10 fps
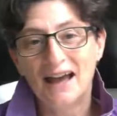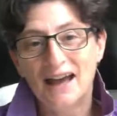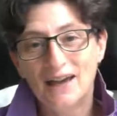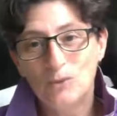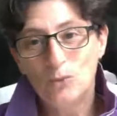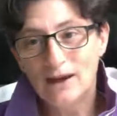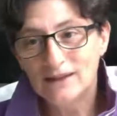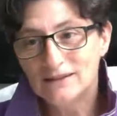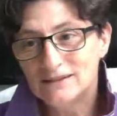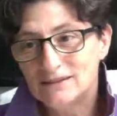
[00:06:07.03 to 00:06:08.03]
I
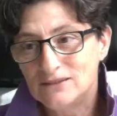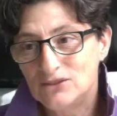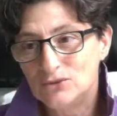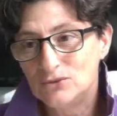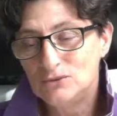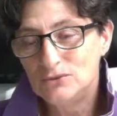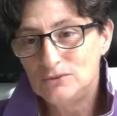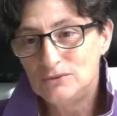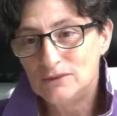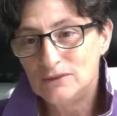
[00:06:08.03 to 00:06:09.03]
went
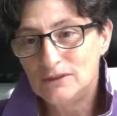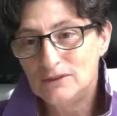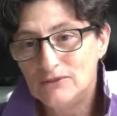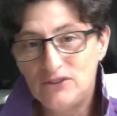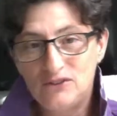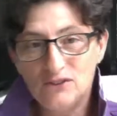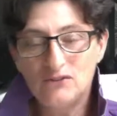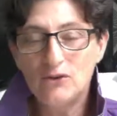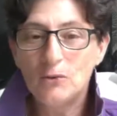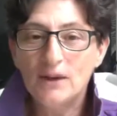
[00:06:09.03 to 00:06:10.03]
to visit
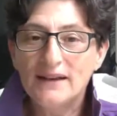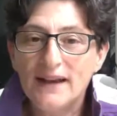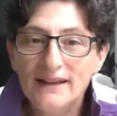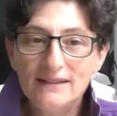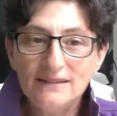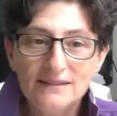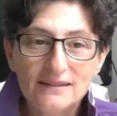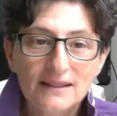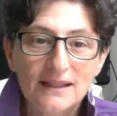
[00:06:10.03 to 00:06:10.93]
for one night,